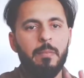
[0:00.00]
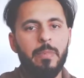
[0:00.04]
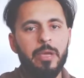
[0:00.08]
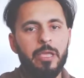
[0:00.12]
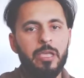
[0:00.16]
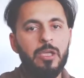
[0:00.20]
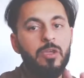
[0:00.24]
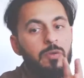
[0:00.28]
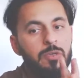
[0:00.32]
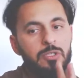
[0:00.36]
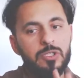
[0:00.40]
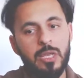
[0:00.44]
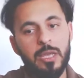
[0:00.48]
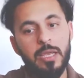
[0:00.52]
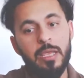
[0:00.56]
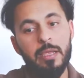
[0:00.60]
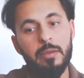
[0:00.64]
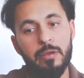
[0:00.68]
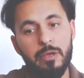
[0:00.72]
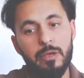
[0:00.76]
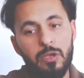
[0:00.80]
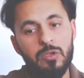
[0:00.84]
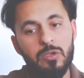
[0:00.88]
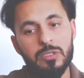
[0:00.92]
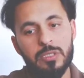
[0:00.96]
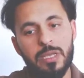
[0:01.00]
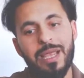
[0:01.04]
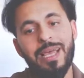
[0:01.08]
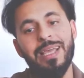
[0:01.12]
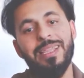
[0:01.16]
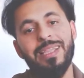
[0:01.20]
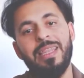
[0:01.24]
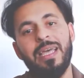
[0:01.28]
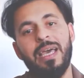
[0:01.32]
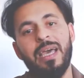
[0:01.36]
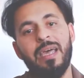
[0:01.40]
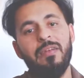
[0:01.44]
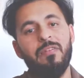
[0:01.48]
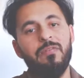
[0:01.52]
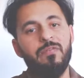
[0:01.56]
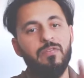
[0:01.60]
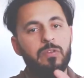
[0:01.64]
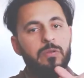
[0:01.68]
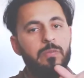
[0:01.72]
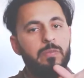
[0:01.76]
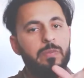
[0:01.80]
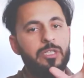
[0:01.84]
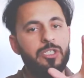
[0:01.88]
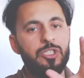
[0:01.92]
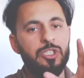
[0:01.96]
But usually, news like that
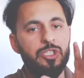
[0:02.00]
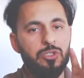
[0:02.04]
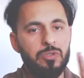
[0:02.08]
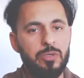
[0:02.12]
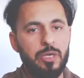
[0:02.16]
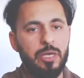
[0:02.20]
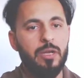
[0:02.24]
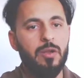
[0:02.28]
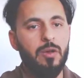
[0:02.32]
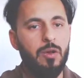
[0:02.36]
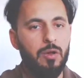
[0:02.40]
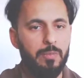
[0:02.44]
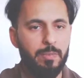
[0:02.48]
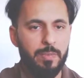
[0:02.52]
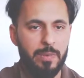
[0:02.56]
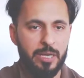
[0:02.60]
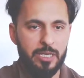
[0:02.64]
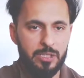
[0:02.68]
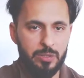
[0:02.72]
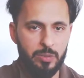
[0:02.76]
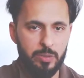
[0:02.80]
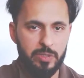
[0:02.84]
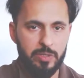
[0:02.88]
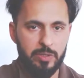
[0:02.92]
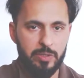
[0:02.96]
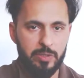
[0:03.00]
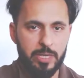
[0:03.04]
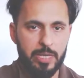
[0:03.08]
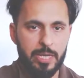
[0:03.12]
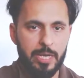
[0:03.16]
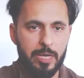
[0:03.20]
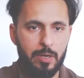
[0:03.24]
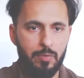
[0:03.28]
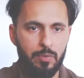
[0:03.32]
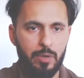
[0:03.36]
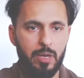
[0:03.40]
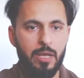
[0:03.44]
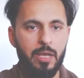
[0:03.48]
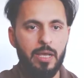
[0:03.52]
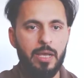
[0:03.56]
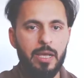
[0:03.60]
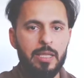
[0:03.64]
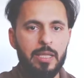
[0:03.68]
will be straight on my Twitter account,